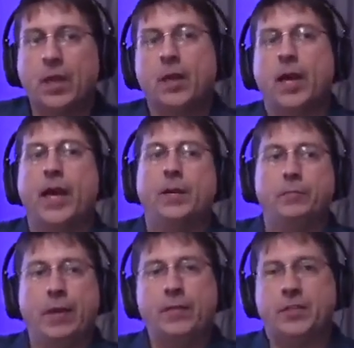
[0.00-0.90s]

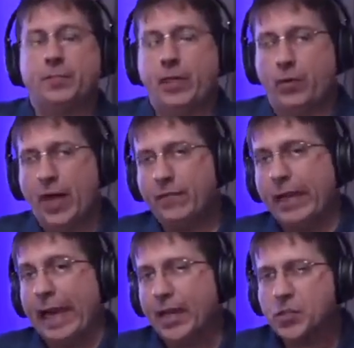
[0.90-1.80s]
And maybe somebody will have
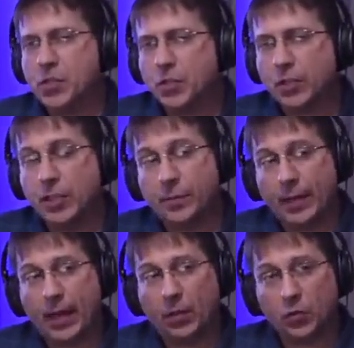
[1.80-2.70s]
an answer. Keep an
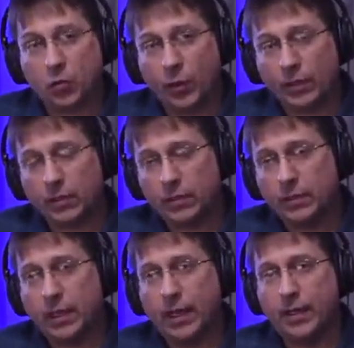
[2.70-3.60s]
eye on Twitter,
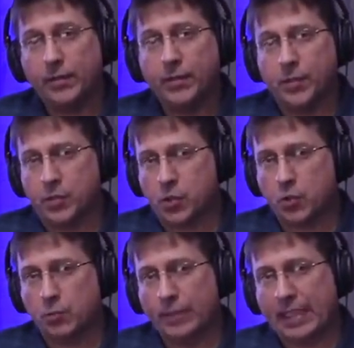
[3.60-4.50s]
the
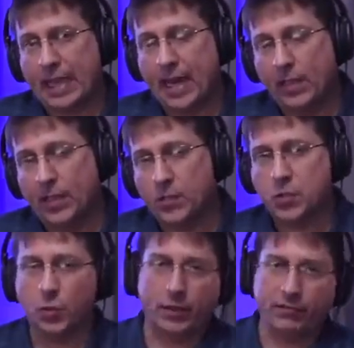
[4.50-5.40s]
social media outlets.
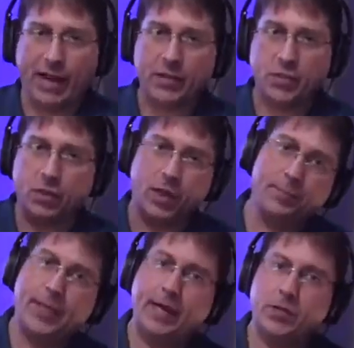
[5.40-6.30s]
You'll get faster
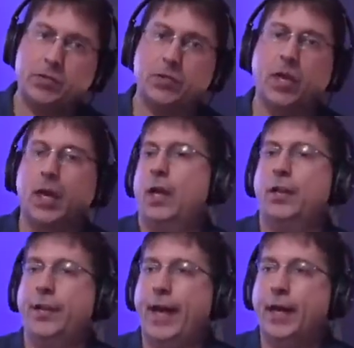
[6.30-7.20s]
updates
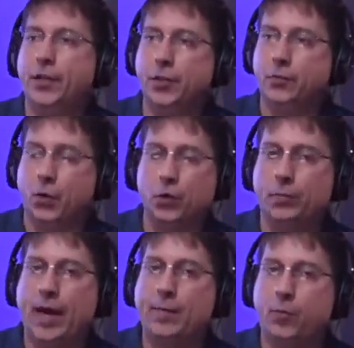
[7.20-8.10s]
than the
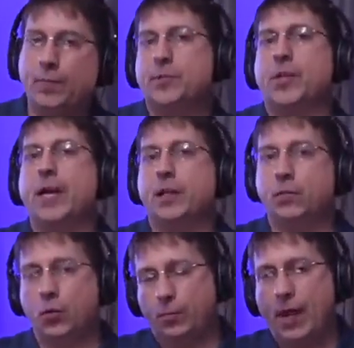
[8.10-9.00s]
roadmap website. The
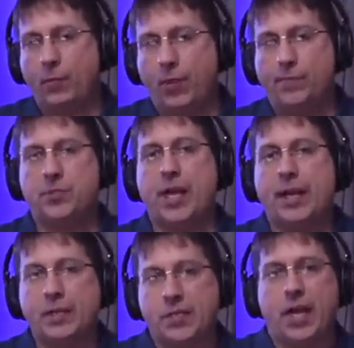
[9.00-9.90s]
roadmap
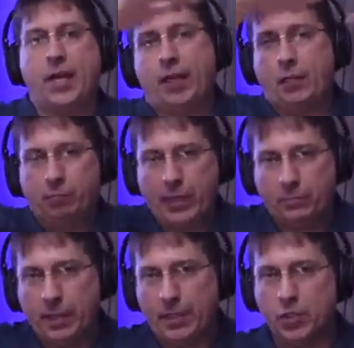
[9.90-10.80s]
website is kind of like the
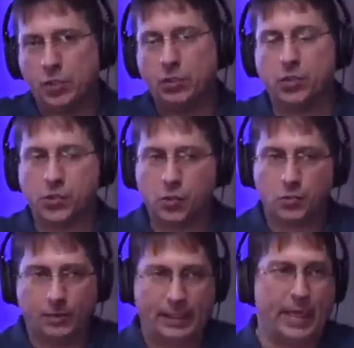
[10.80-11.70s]
big picture. The
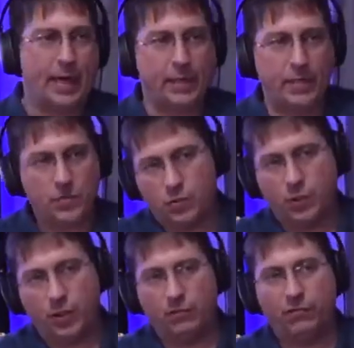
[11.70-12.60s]
social media outlets is
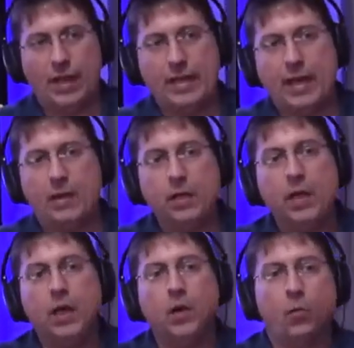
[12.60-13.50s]
where you can find out
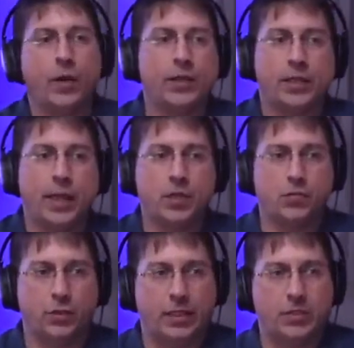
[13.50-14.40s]
when the next
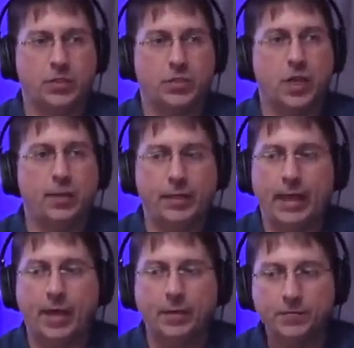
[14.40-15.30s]
release is coming
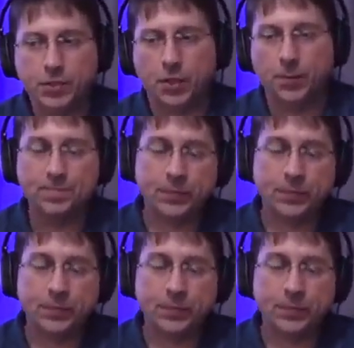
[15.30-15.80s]
out. So